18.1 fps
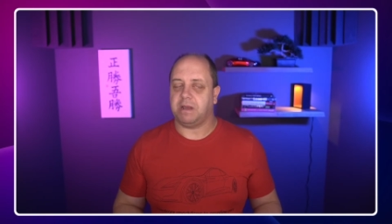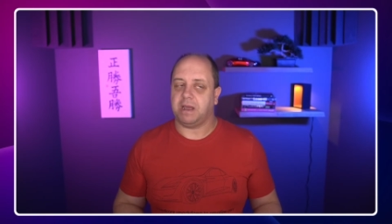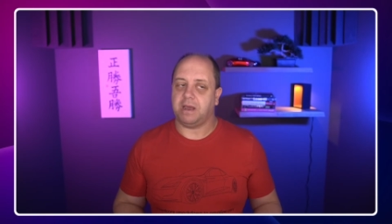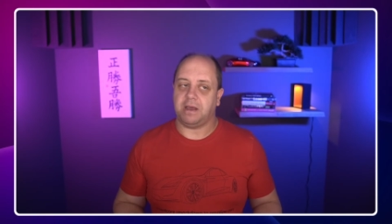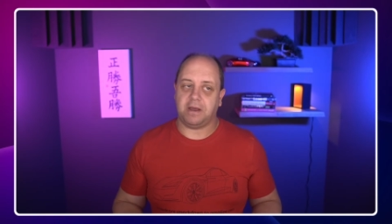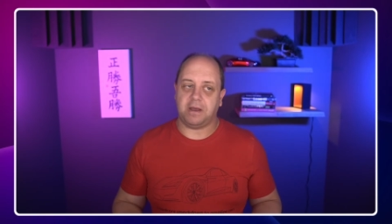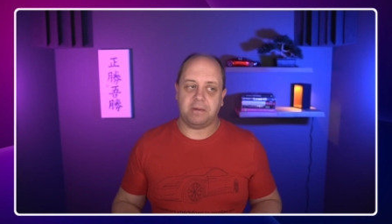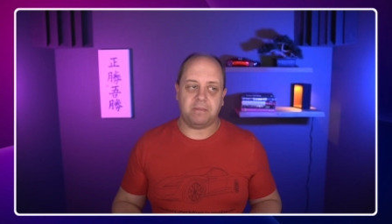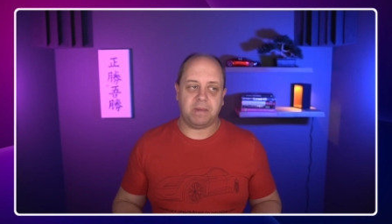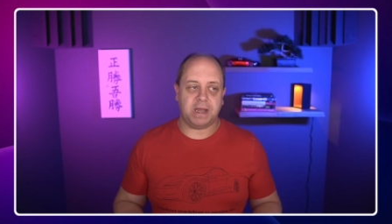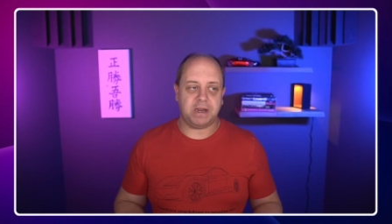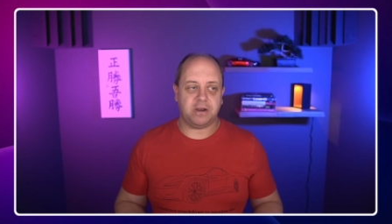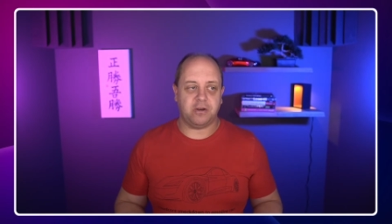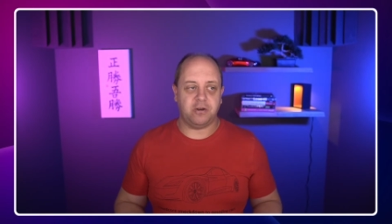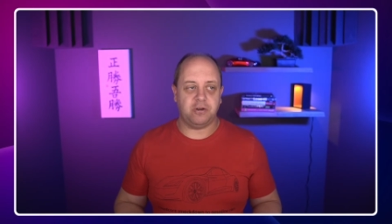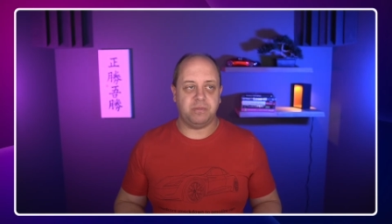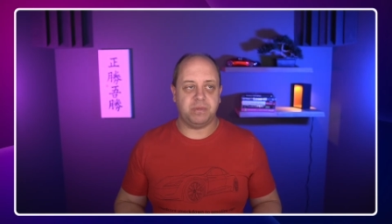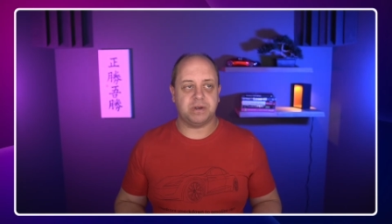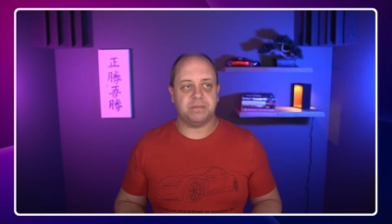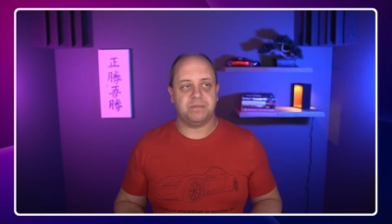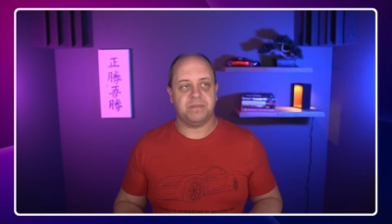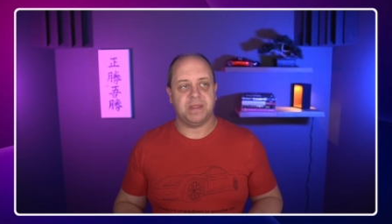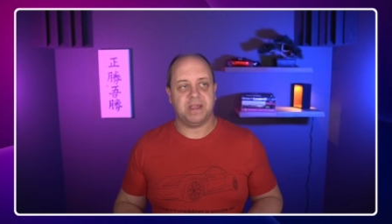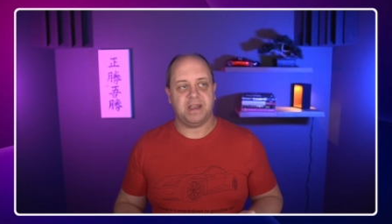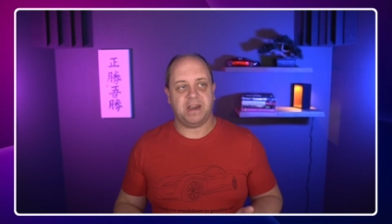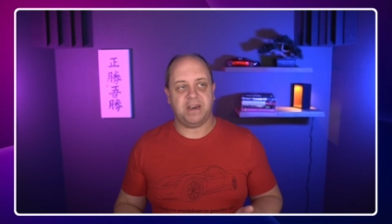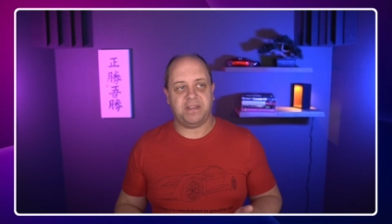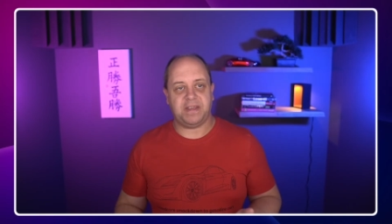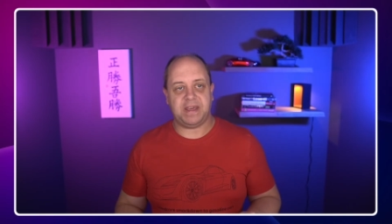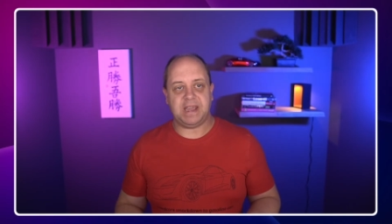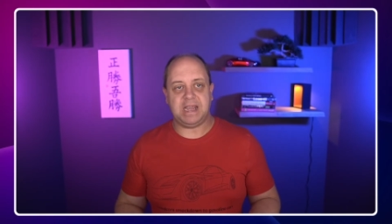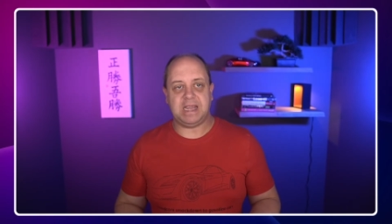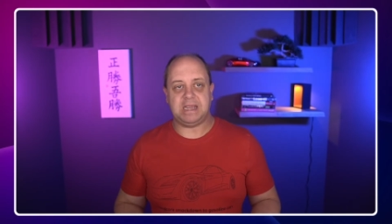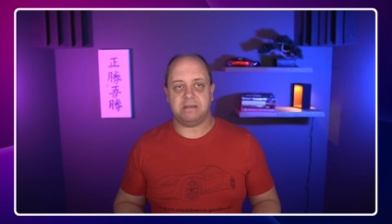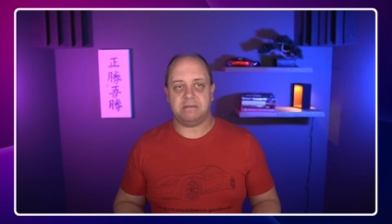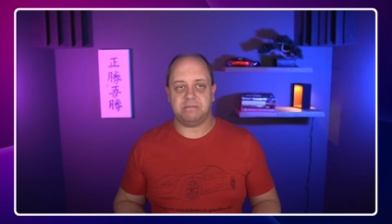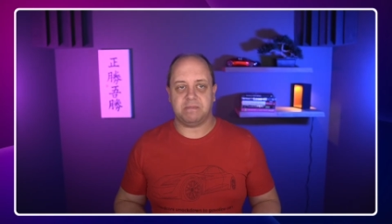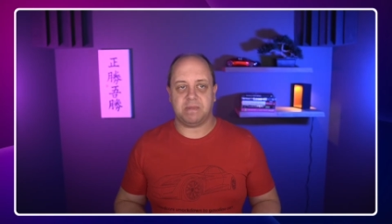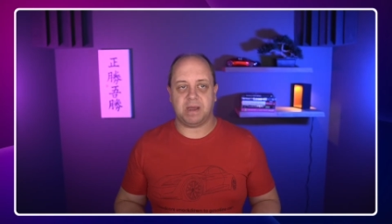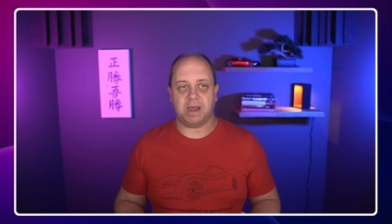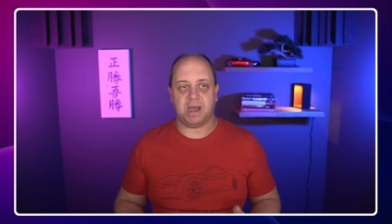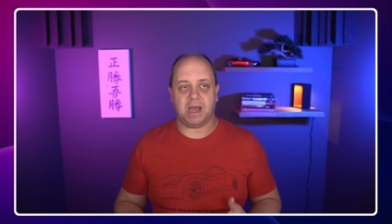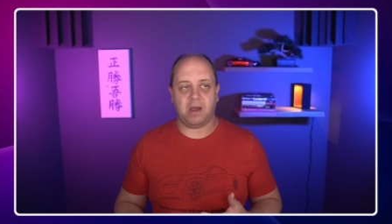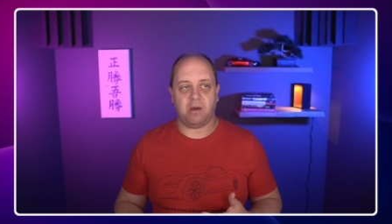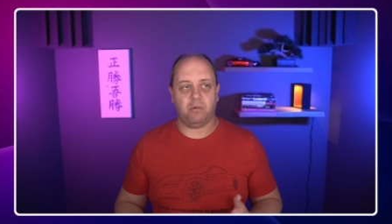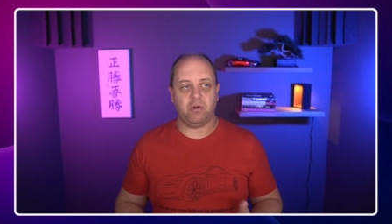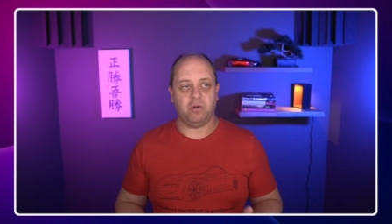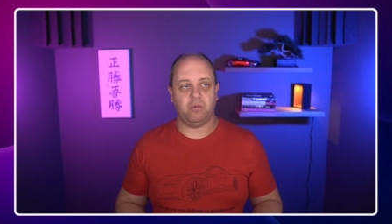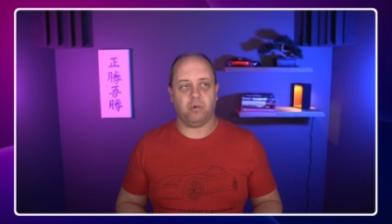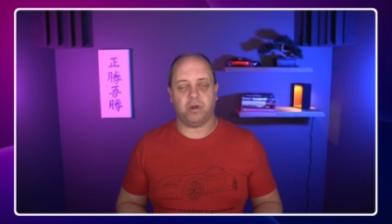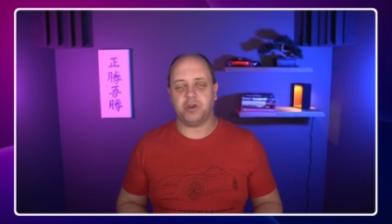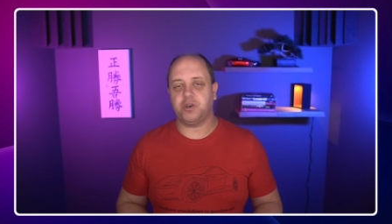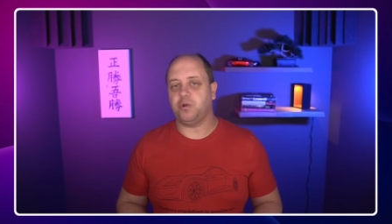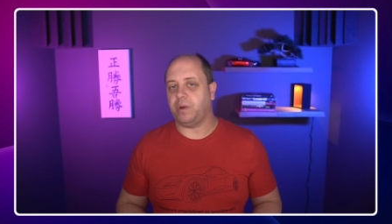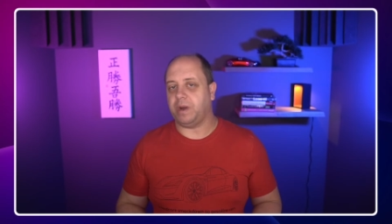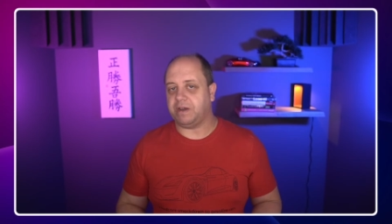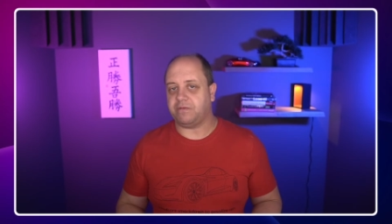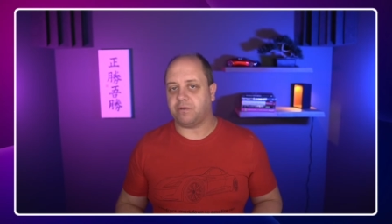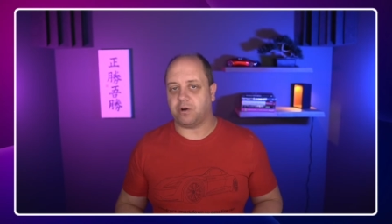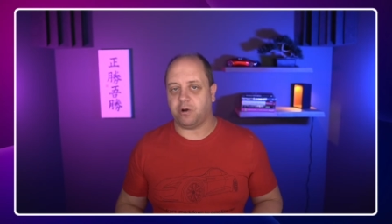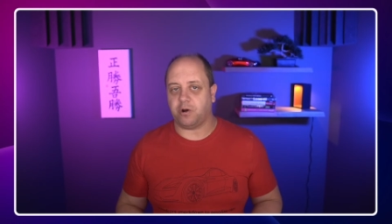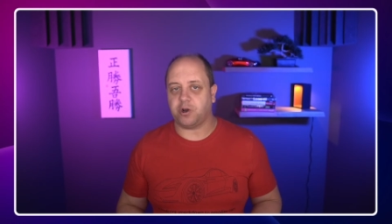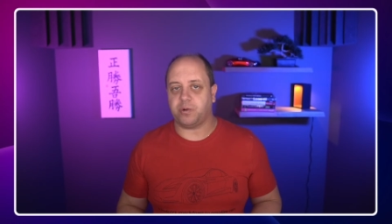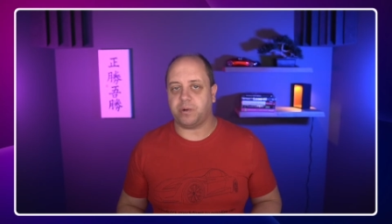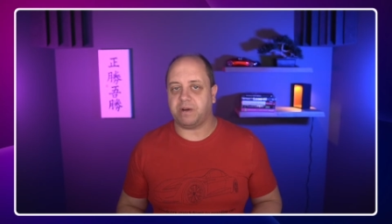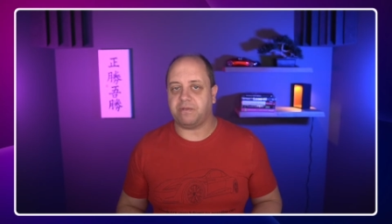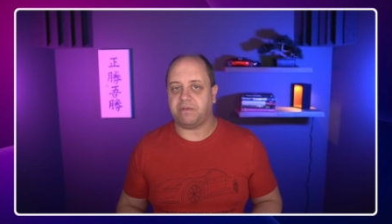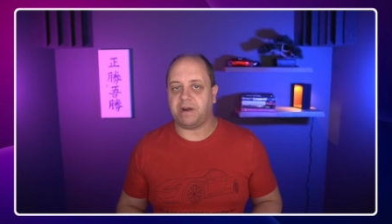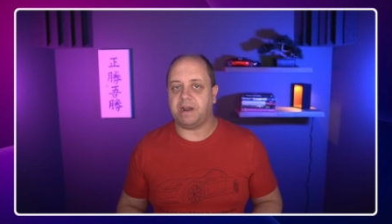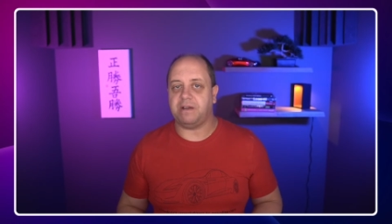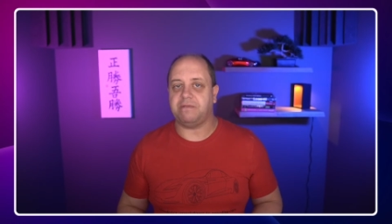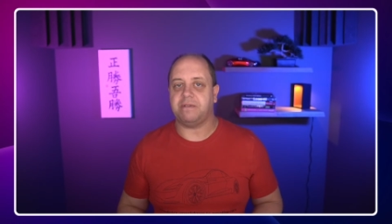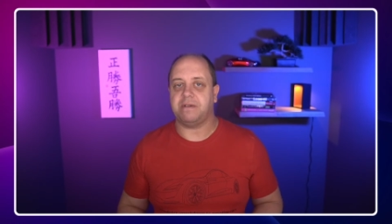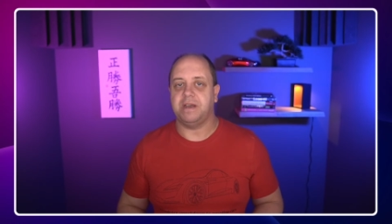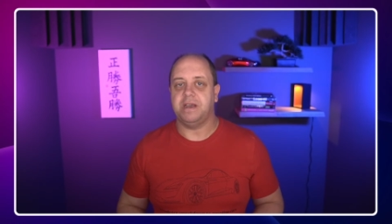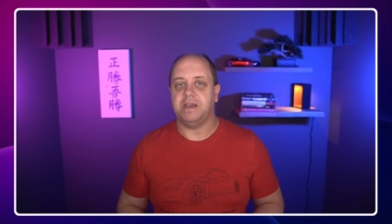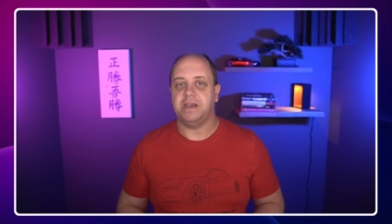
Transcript: Um, I don't know, but I think I would want to wait for Hardware 5